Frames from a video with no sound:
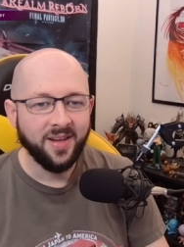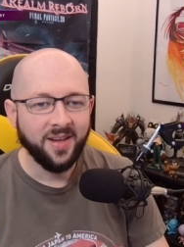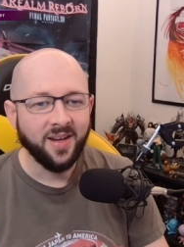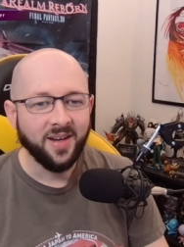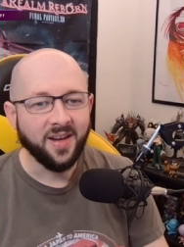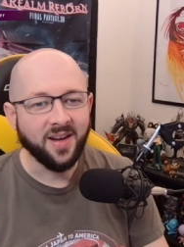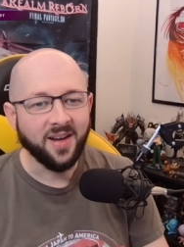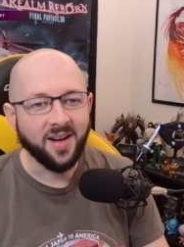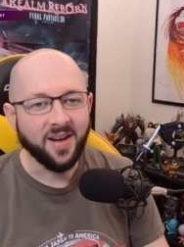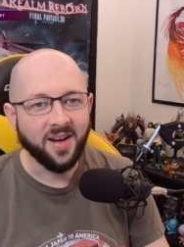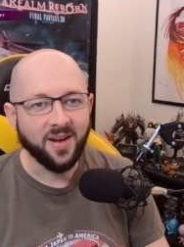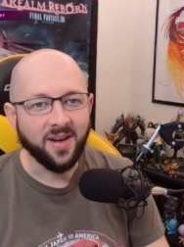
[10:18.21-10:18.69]

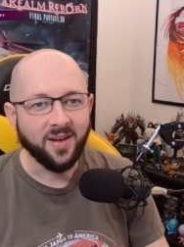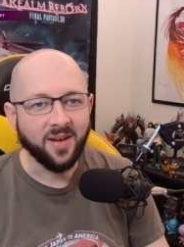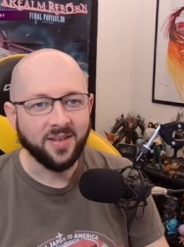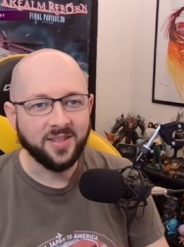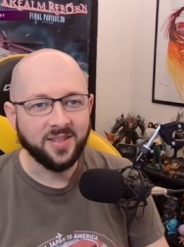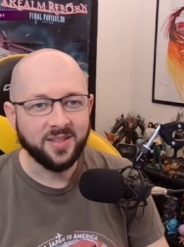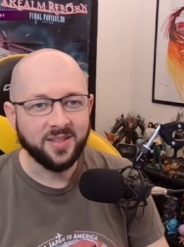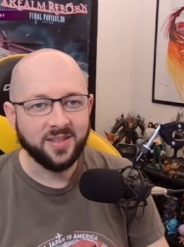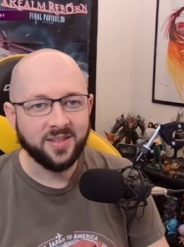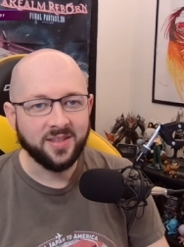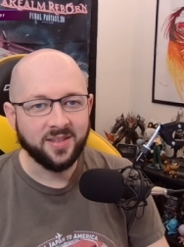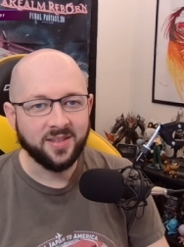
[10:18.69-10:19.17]
Uh,
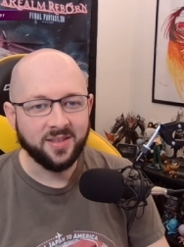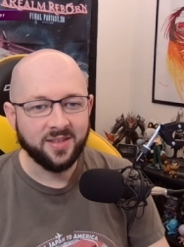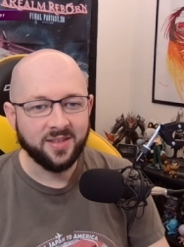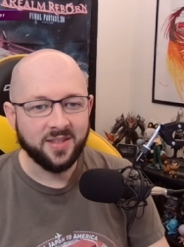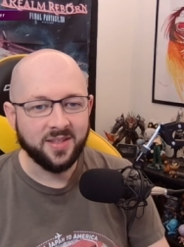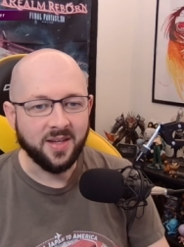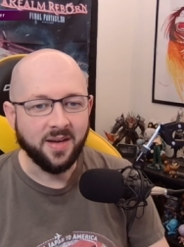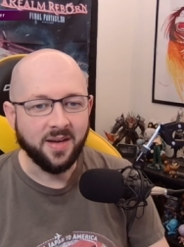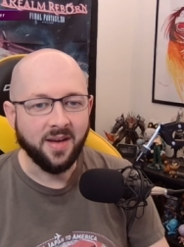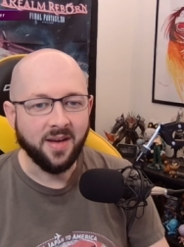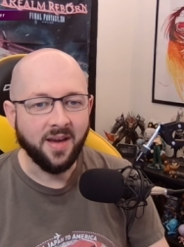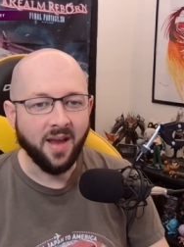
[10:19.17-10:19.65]

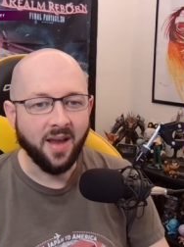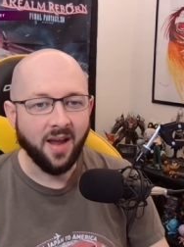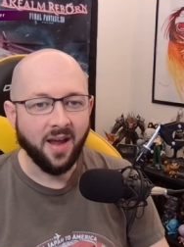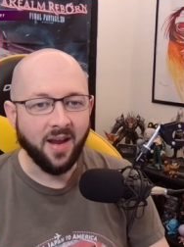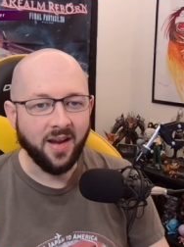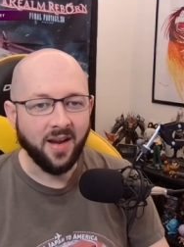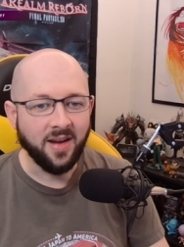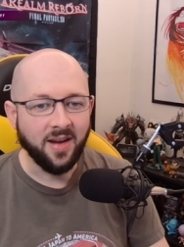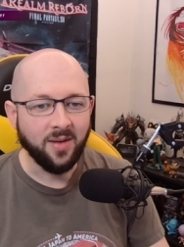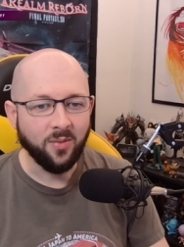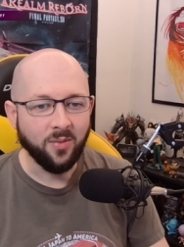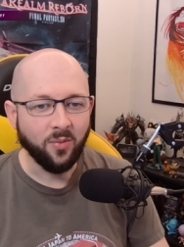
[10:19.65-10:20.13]

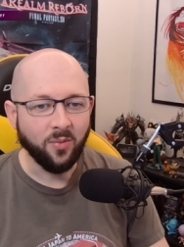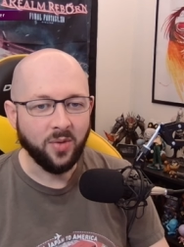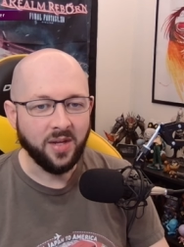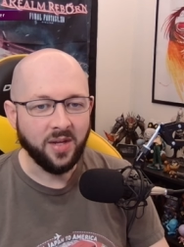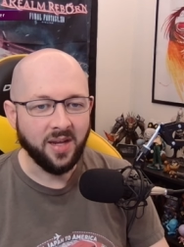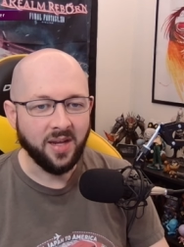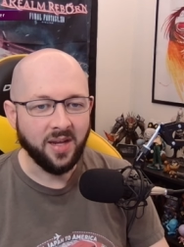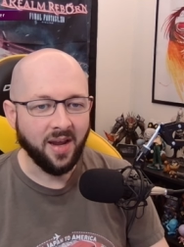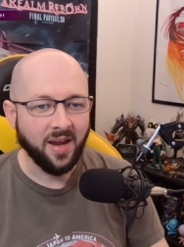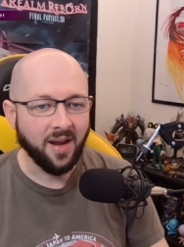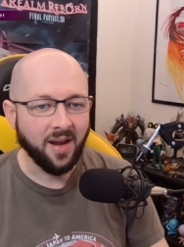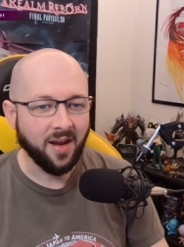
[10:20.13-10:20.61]
tonight we
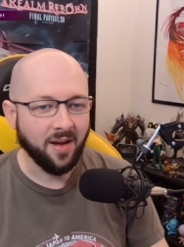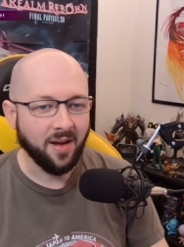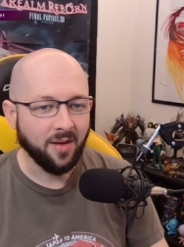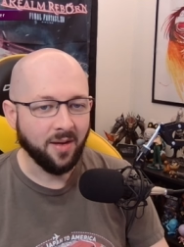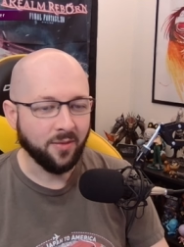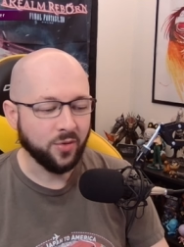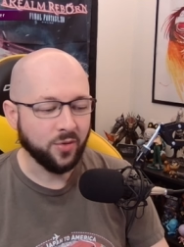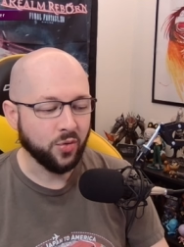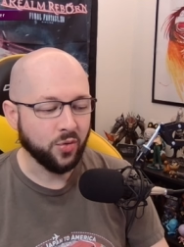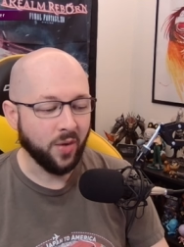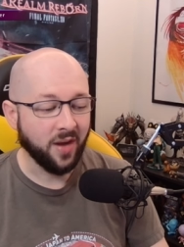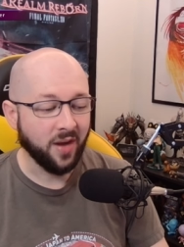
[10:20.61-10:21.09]

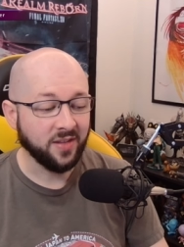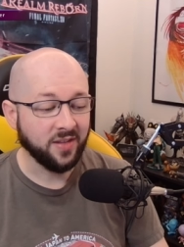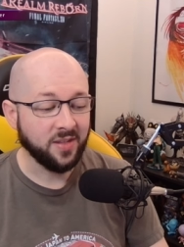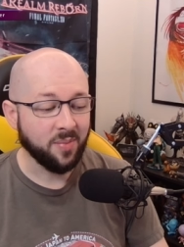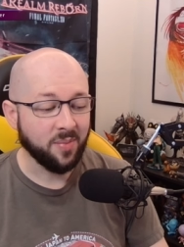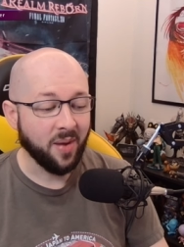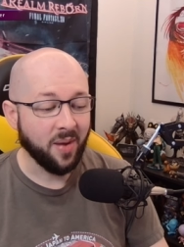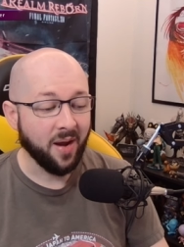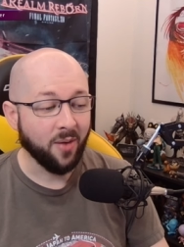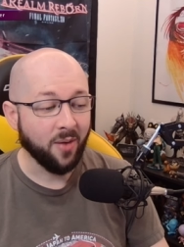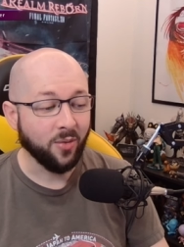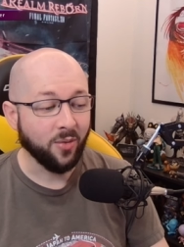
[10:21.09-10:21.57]
have Drowsy
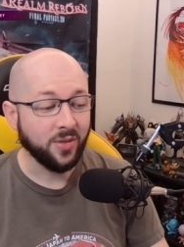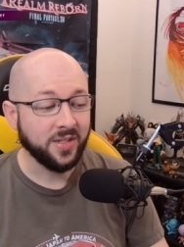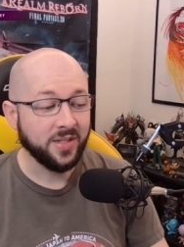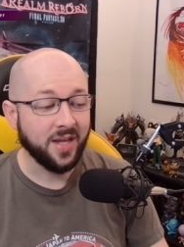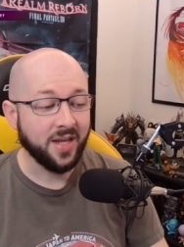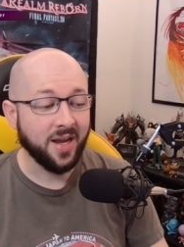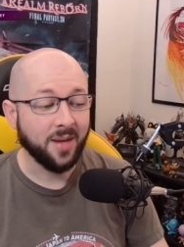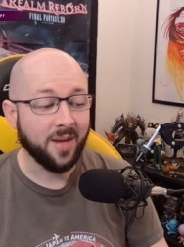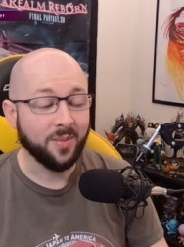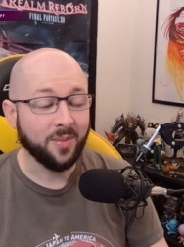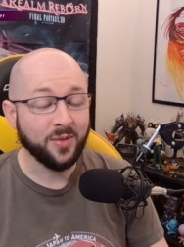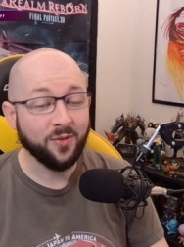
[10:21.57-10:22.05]
Power
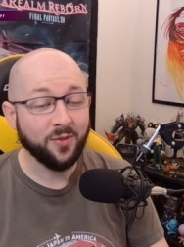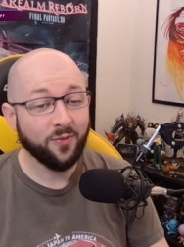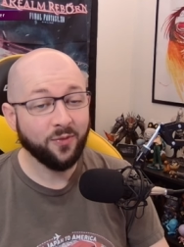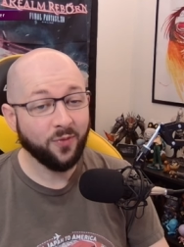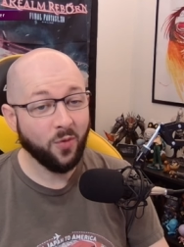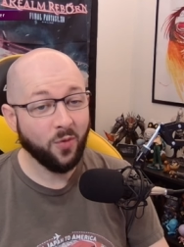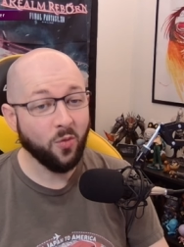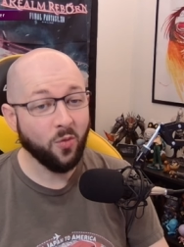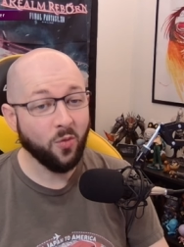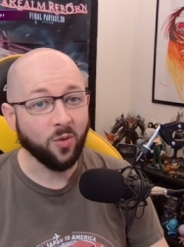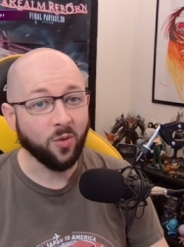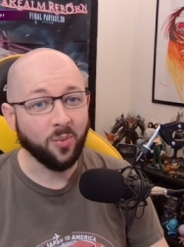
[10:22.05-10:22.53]
times
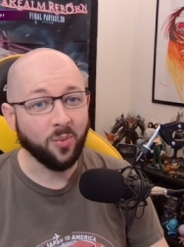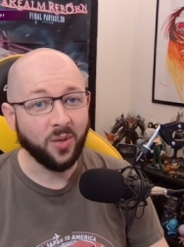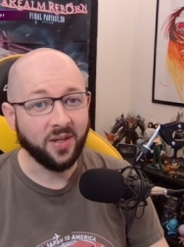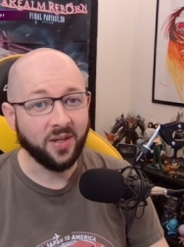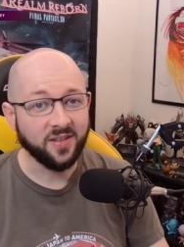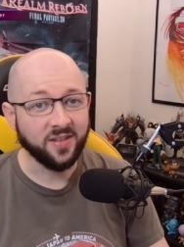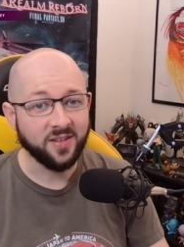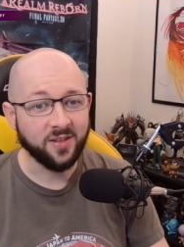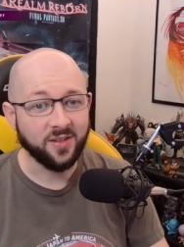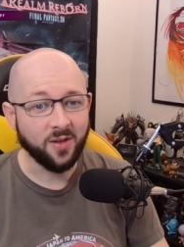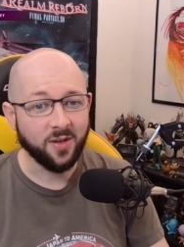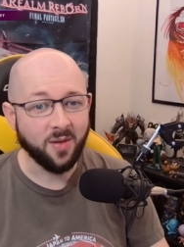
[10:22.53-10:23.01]
four because
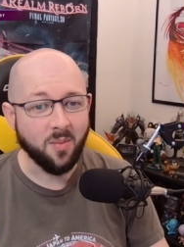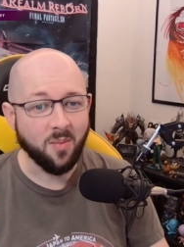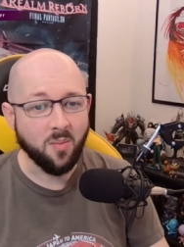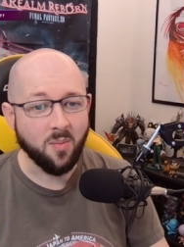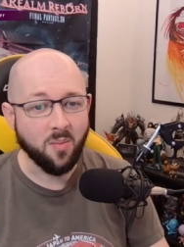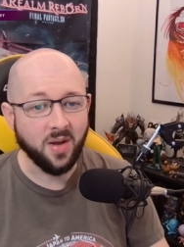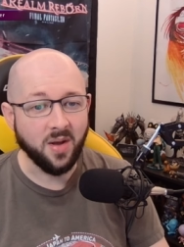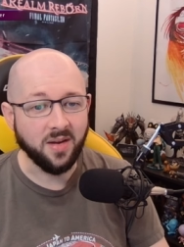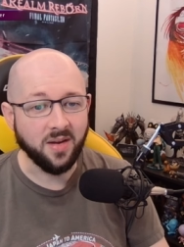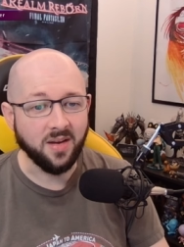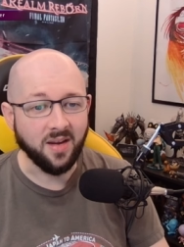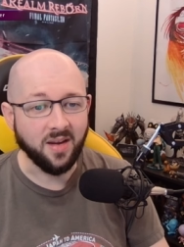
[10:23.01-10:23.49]
it's on a
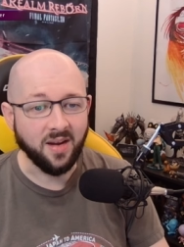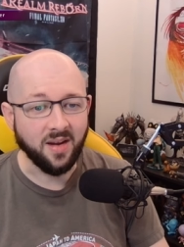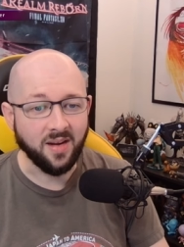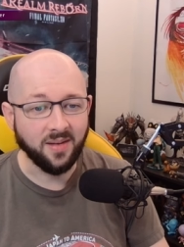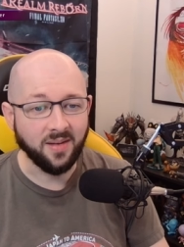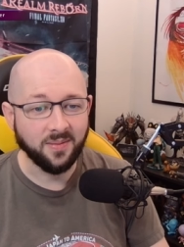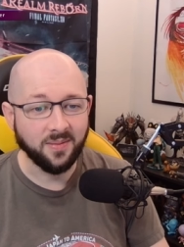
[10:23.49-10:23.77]
Monday.